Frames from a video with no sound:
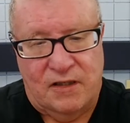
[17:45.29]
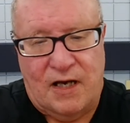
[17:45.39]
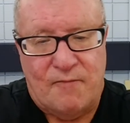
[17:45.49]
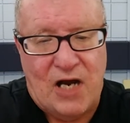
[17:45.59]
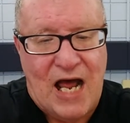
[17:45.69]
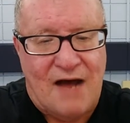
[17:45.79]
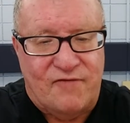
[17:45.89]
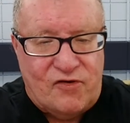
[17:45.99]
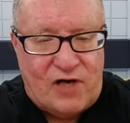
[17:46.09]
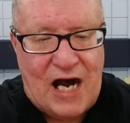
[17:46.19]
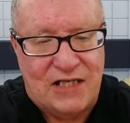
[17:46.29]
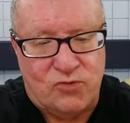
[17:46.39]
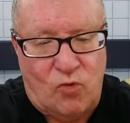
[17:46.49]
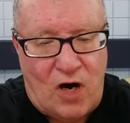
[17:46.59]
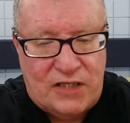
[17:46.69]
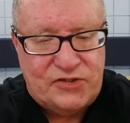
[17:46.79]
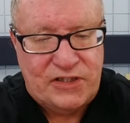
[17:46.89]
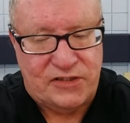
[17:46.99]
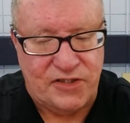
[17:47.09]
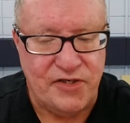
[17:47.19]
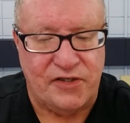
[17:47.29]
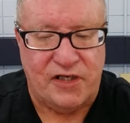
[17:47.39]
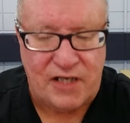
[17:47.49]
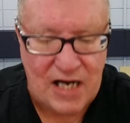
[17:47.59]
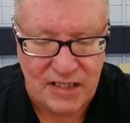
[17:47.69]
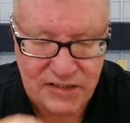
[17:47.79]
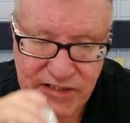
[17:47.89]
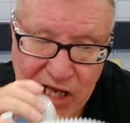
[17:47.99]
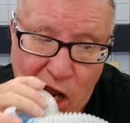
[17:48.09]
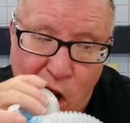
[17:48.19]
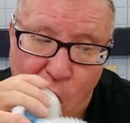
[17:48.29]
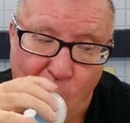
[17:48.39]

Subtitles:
I'm going to have you guys watch it so you can kind of see